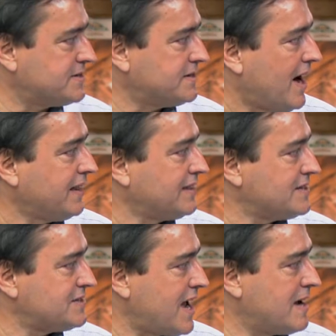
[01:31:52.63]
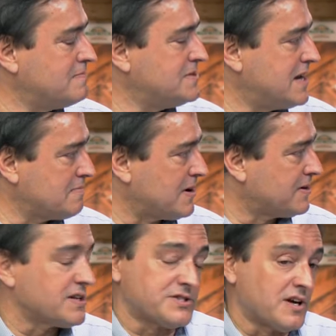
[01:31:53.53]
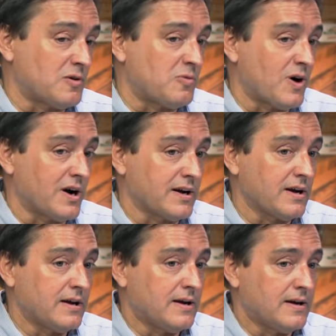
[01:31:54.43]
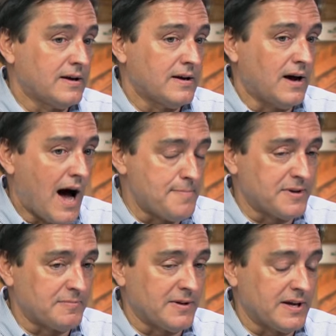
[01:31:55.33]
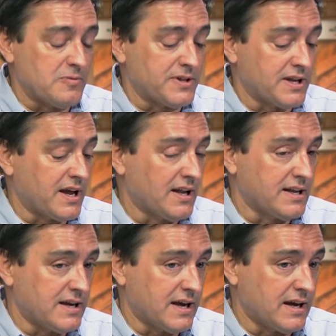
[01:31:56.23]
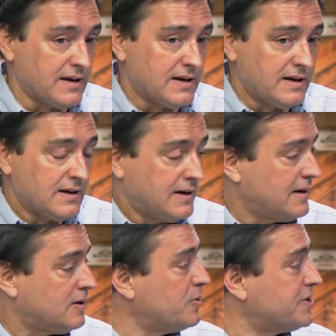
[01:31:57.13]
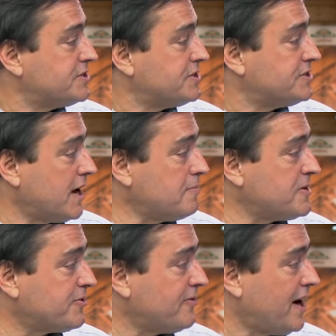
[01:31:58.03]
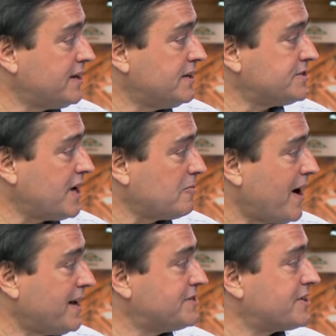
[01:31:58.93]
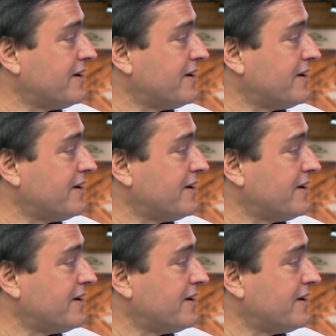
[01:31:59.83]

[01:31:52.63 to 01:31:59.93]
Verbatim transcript: is not the same dimmer that's going to work optimally with an L E D, which Sam and Travonda Satterwhite